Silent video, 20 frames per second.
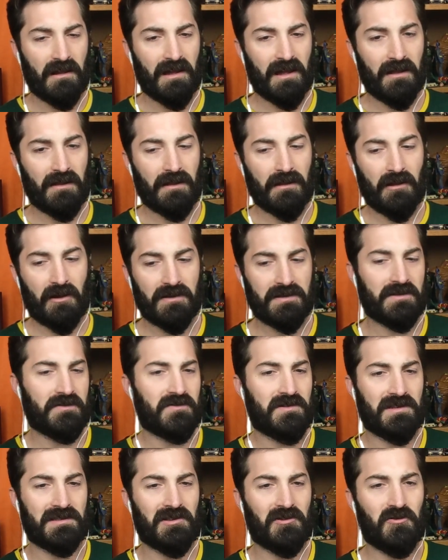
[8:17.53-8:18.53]
And also,
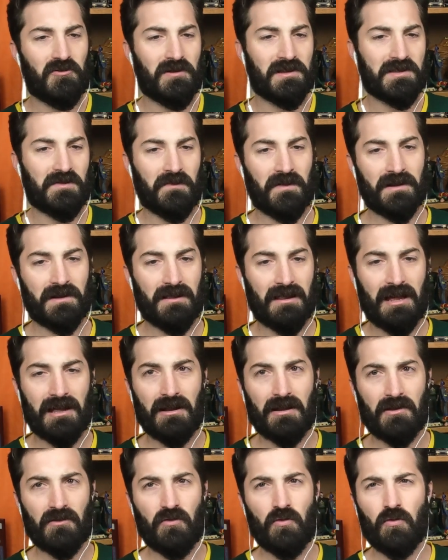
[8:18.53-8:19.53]
just who doesn't want a
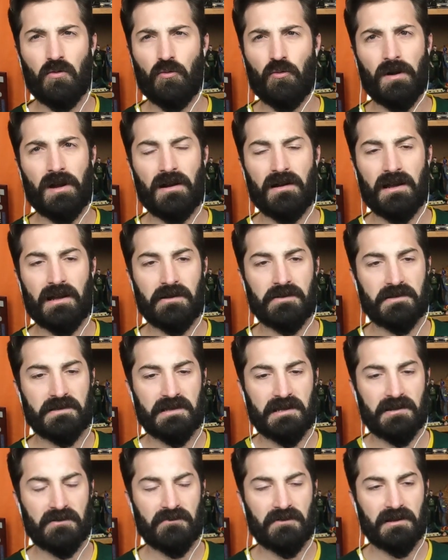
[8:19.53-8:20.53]
lot of cool warehouse
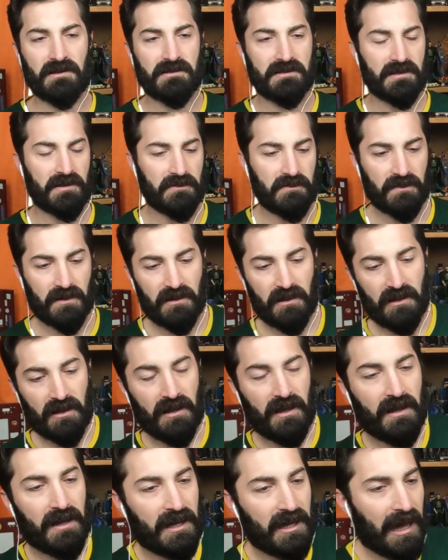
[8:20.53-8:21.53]
scenery? So
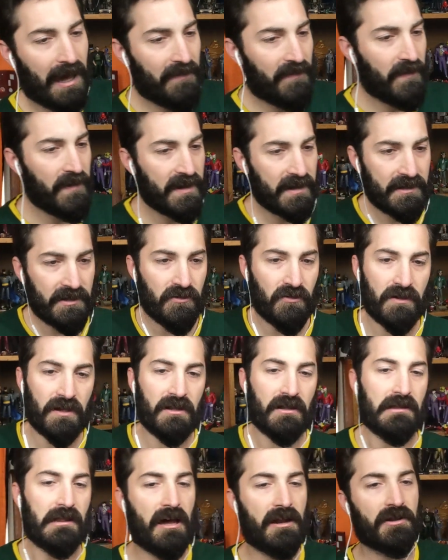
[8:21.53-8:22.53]
I think you'll get
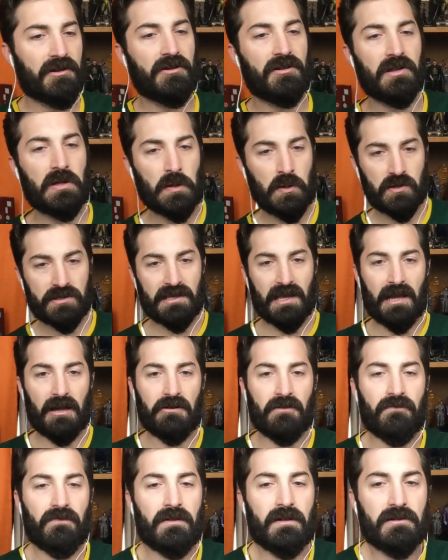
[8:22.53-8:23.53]
a lot of good use
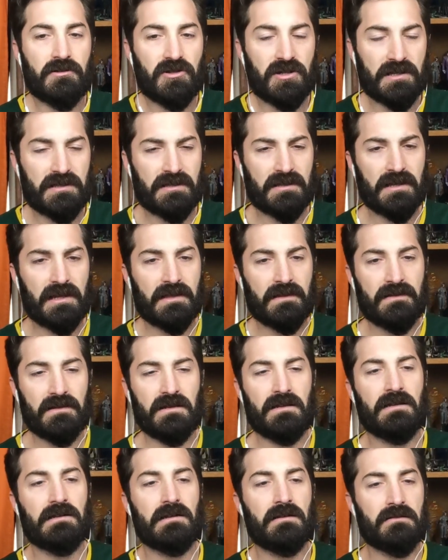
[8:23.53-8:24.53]
out of it, just like
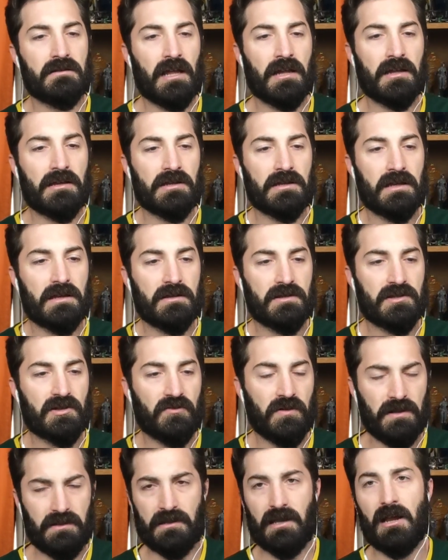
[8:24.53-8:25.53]
the NECA
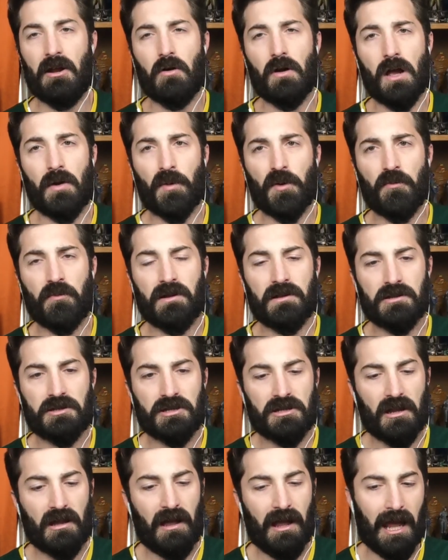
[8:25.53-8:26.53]
street diorama,
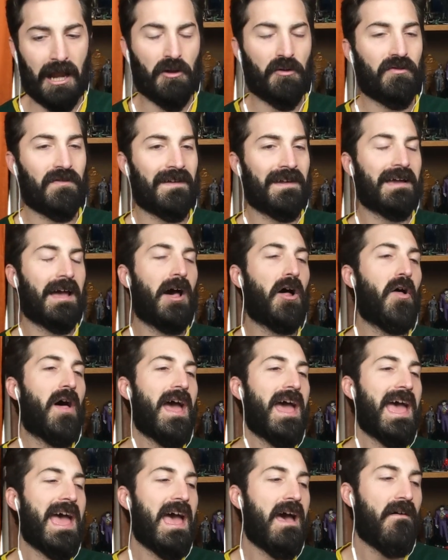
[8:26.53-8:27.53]
which I don't think
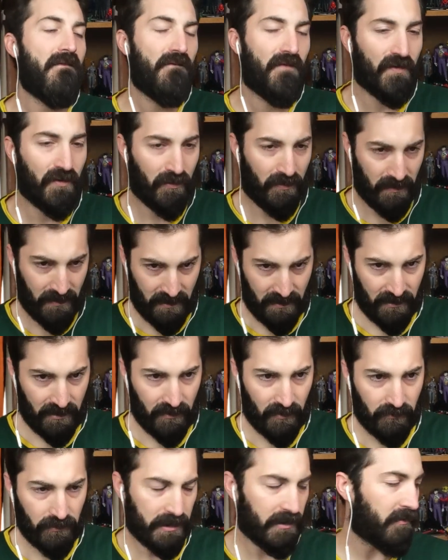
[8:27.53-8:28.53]
I'll ever
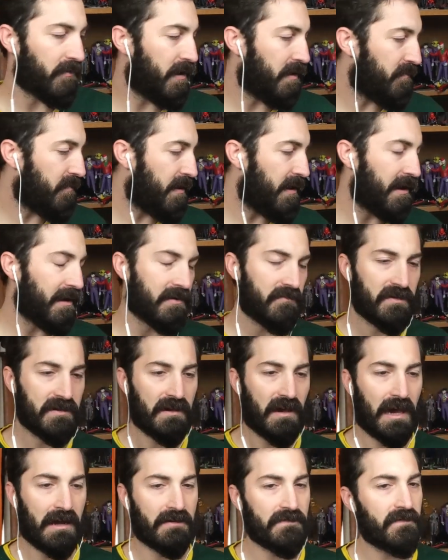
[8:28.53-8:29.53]
regret
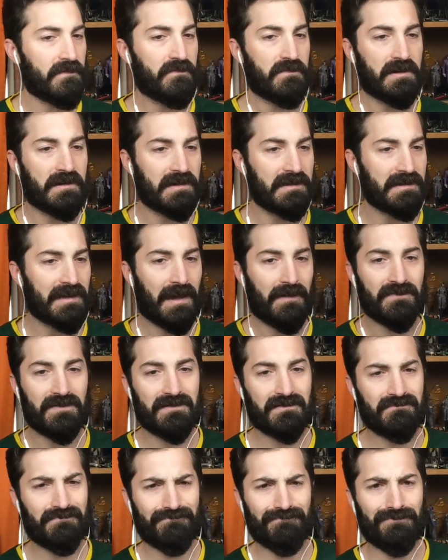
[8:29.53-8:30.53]
buying because I've
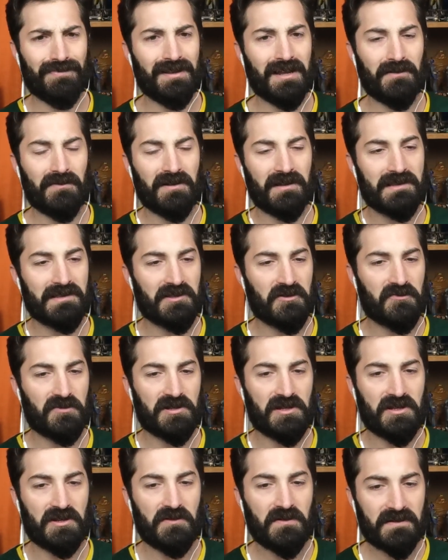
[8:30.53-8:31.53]
been able to get so
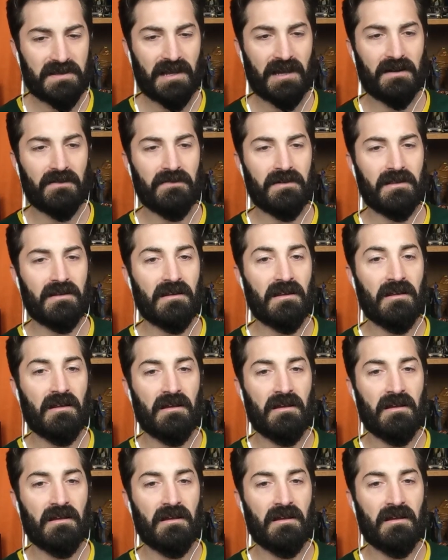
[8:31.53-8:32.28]
much use out of it.